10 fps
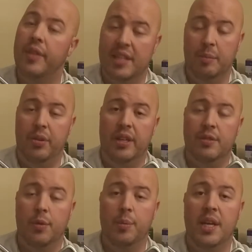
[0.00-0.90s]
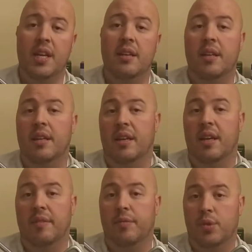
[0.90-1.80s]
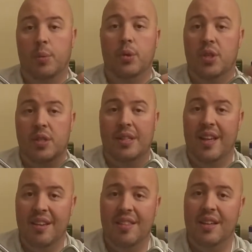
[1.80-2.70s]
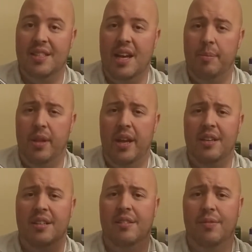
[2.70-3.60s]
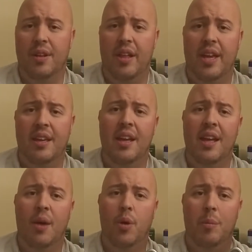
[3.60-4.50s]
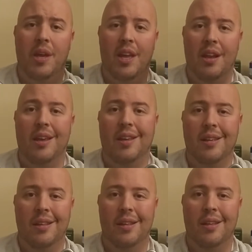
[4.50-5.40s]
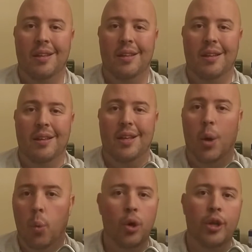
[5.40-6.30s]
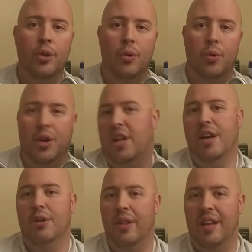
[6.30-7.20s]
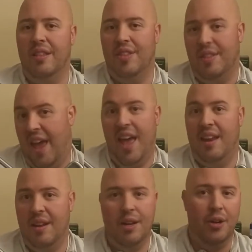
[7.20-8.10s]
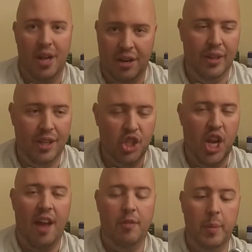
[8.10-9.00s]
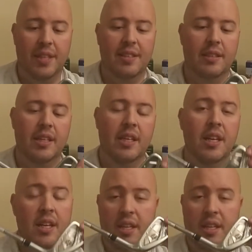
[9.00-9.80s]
That's a plus for me. For someone who doesn't like a thick top line, doesn't feel like I want to be hitting a wood on an iron length head, an iron length shaft, basically.